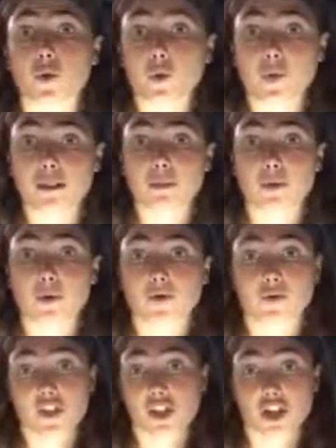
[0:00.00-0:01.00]
quiz
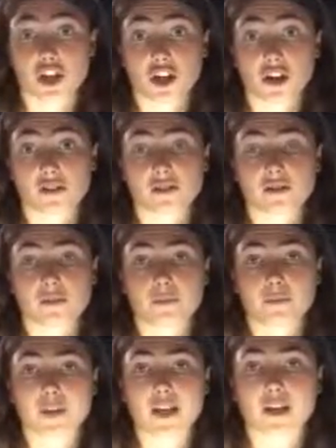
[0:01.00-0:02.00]
feature on
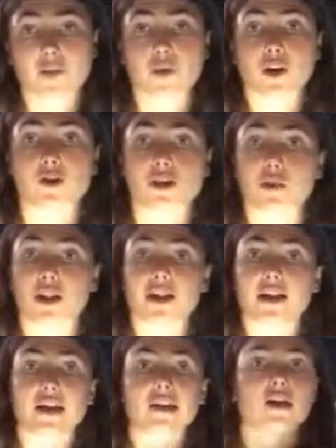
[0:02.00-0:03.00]
MITA where you could
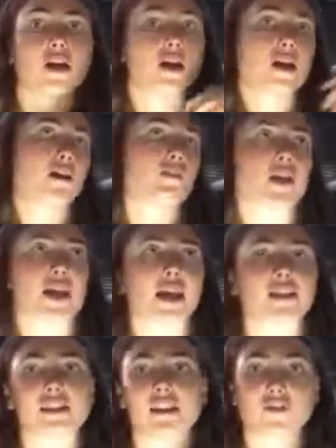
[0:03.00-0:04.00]
plug in
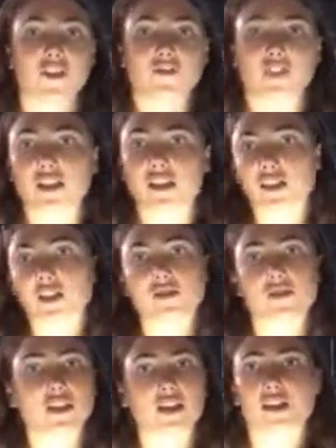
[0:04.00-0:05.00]

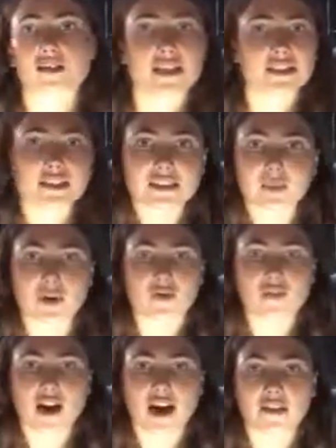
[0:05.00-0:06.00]
1815 to
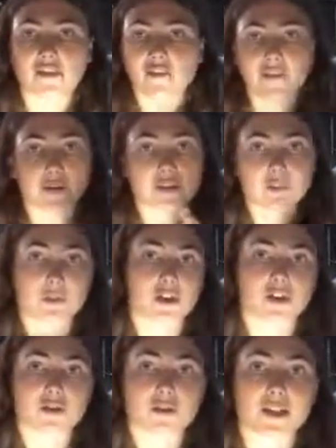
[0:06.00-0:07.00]
1975 if that was the
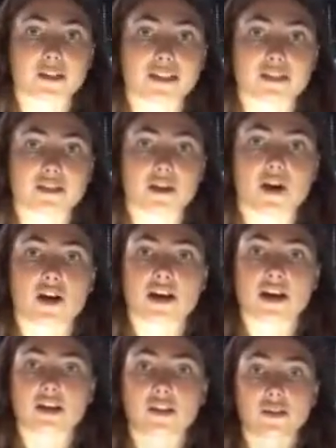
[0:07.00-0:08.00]
period you were being tested on,
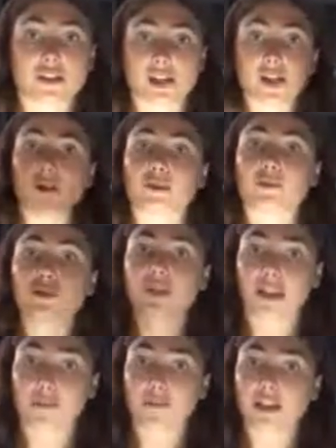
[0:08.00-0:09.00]
and it would take all the
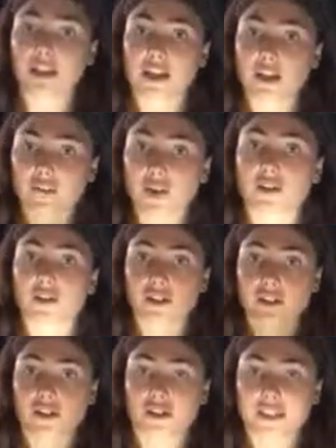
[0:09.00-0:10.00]
music in MITA that falls
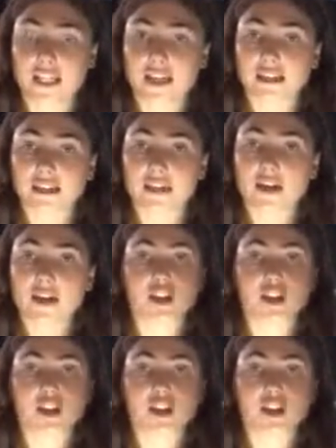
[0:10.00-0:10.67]
under those dates,